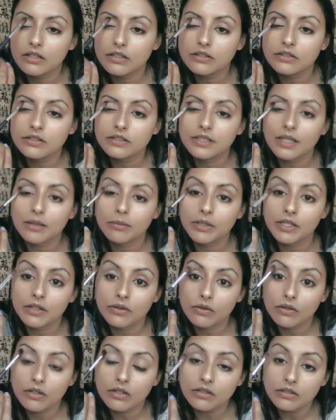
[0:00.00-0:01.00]
Let's dab it
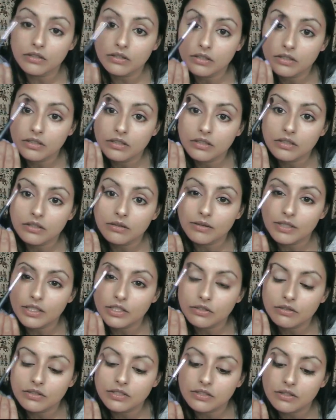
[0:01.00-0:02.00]
all on, make
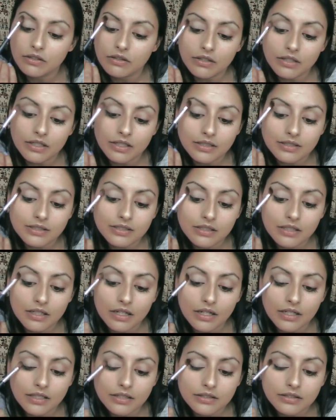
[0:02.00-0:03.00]
sure it's on and it's
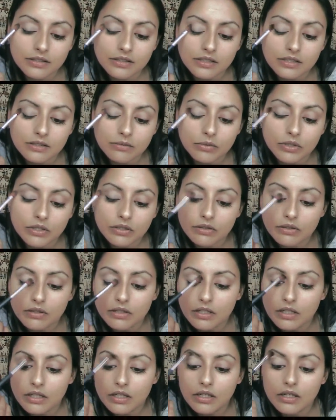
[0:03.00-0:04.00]
nice and smooth.
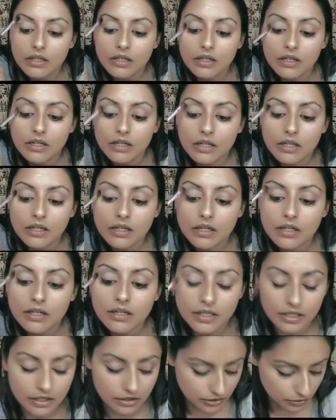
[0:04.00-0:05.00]

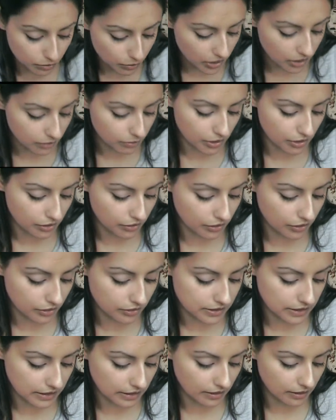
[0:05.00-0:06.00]
It looks weird when you're
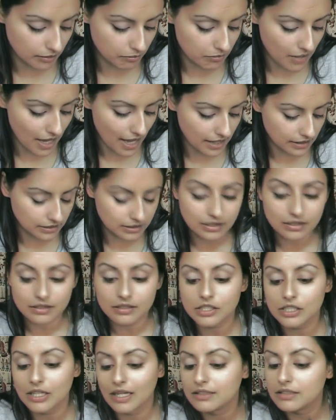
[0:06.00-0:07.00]
using matte
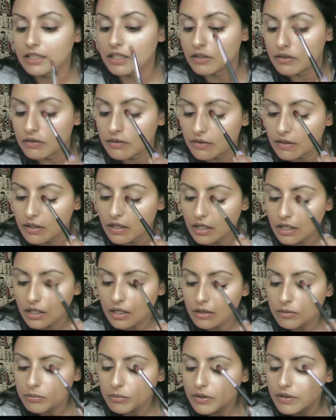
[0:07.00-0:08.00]
shadows,
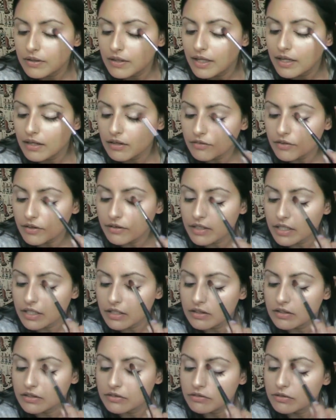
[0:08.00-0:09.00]
but they are very
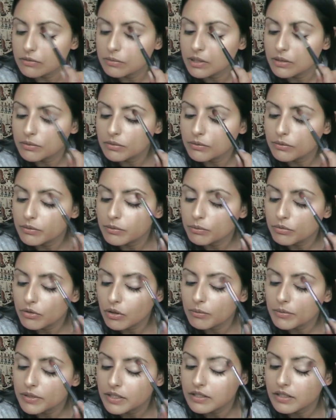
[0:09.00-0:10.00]
good for people with
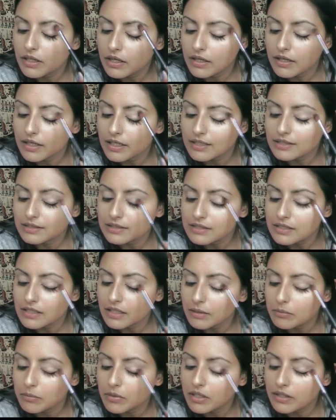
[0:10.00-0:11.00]
prominent eyes
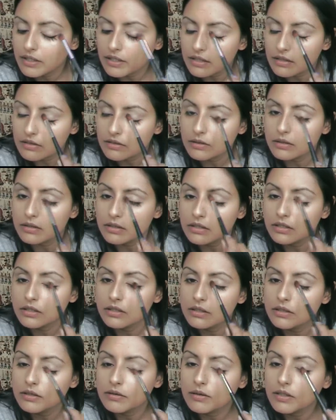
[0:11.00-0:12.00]
like mine.
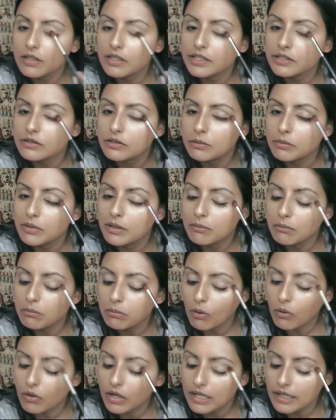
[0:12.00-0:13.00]
My eyes are a bit
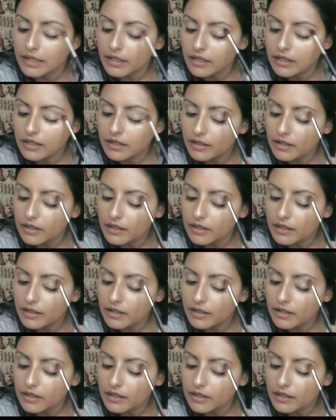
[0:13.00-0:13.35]
boggly.